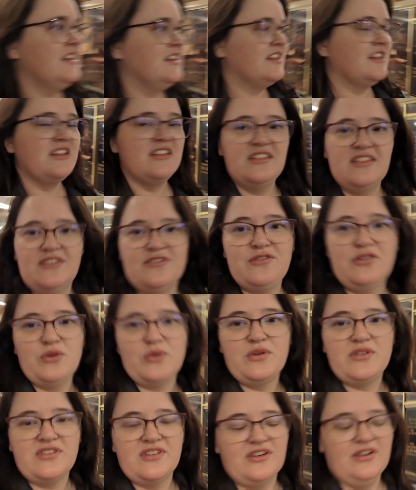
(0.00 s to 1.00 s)
the, the
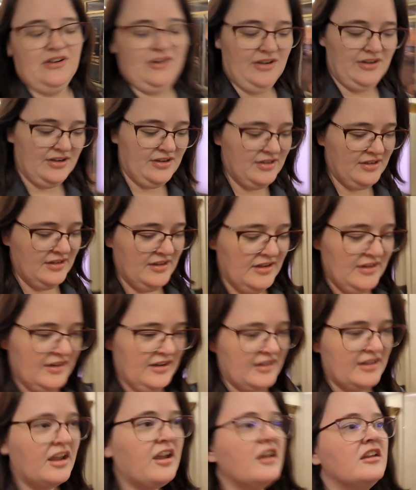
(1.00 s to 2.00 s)
floors are
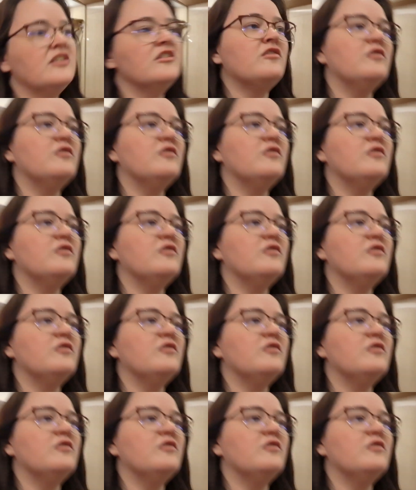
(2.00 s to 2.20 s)
kind